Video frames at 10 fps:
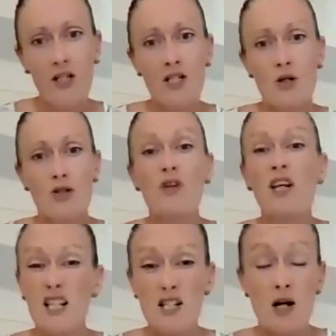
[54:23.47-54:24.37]
So it's
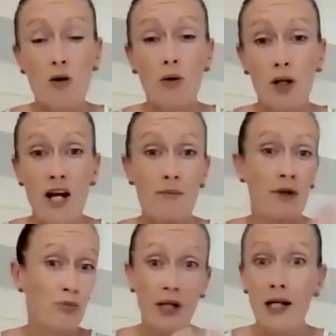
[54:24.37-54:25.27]
really hmm. a soul alignment,
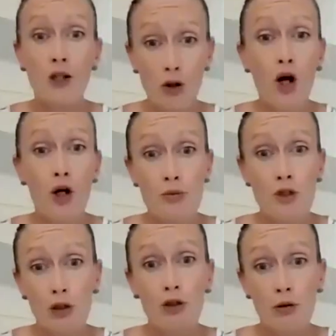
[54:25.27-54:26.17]
bringing you home to
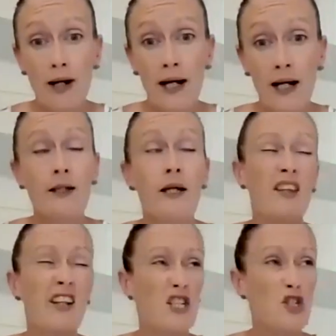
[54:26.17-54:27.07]
who you are. And
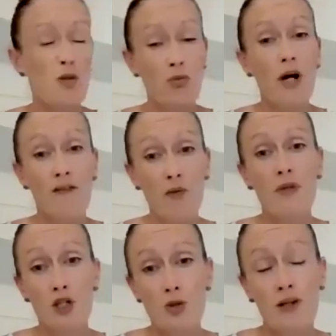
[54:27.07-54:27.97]
then I do some private
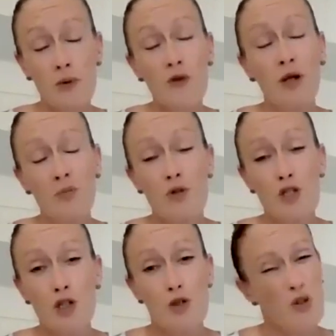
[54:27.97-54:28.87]
mentoring with people
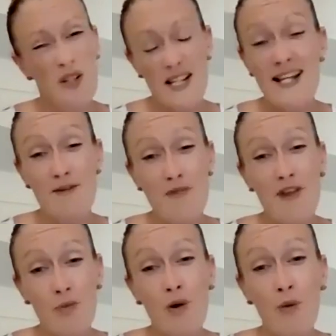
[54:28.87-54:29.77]
too, doing the same
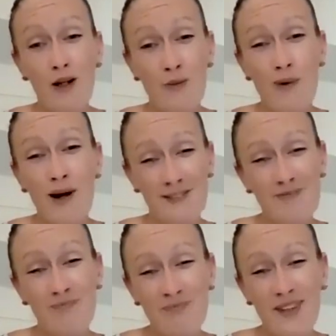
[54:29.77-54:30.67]
thing, but one on one.
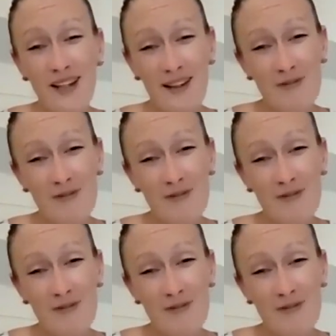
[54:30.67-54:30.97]
Yeah.